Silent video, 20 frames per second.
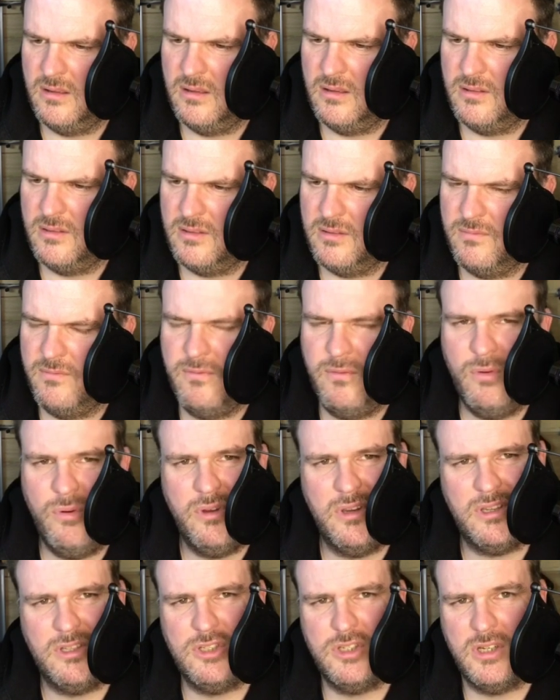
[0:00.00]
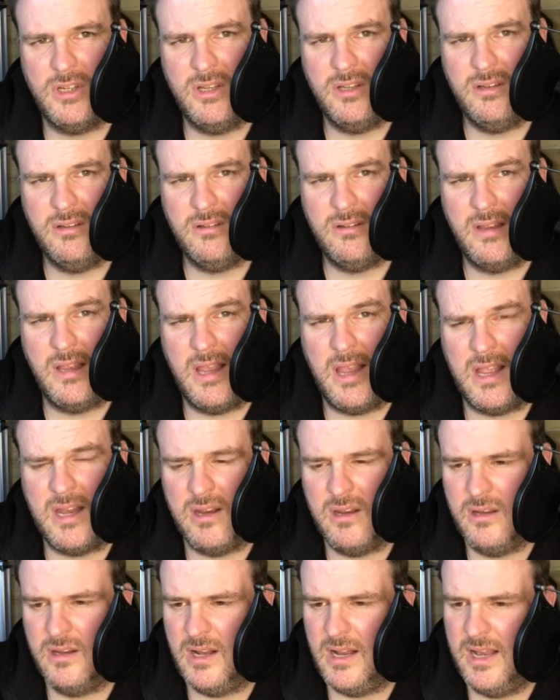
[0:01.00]
the Voyager
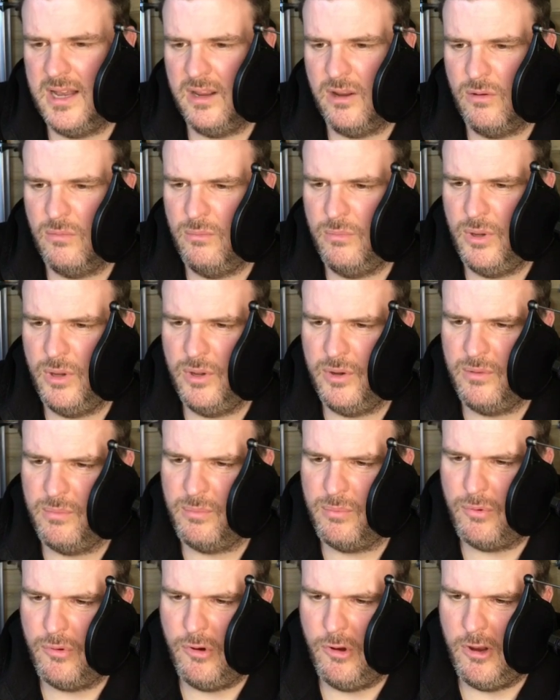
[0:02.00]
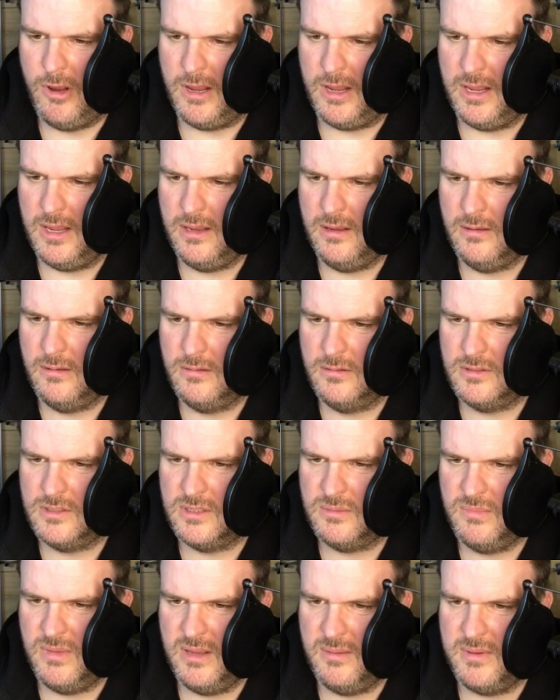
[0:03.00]
and a Klingon bird of prey.
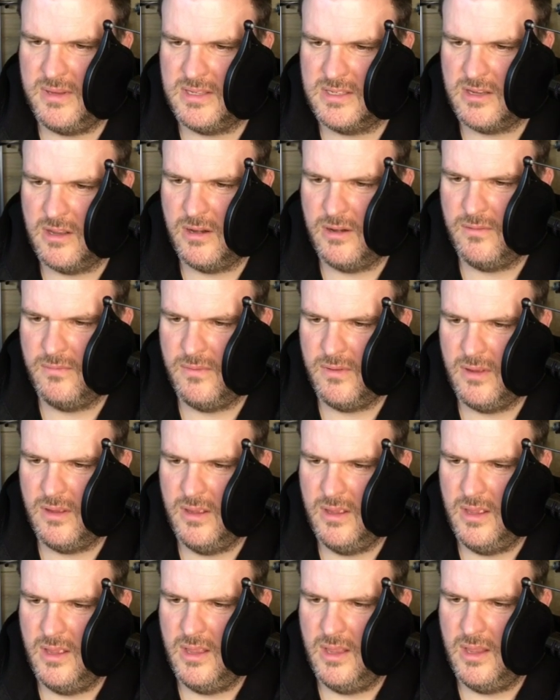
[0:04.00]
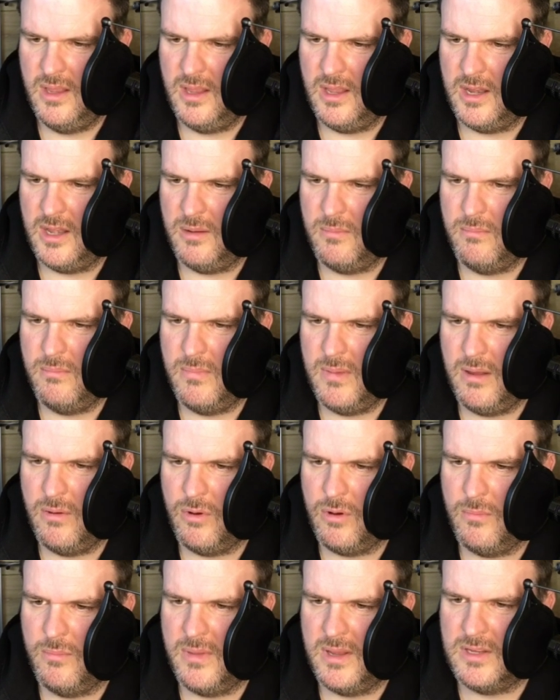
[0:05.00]
So maybe it's kind of an
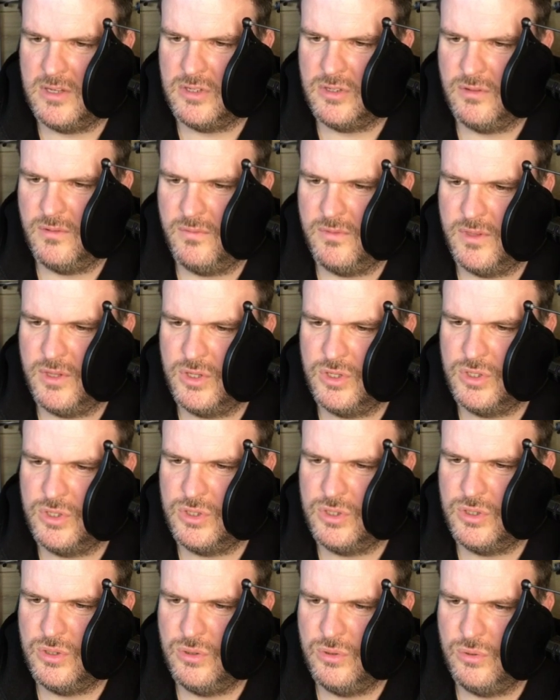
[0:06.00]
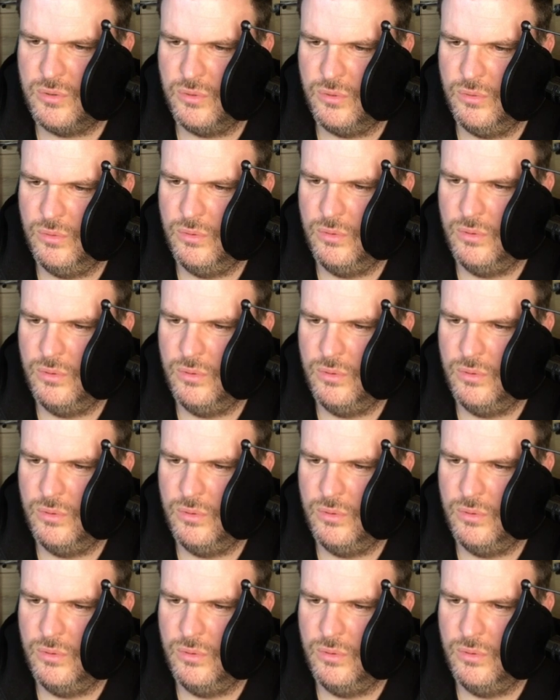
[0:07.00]
amalgamation of the two.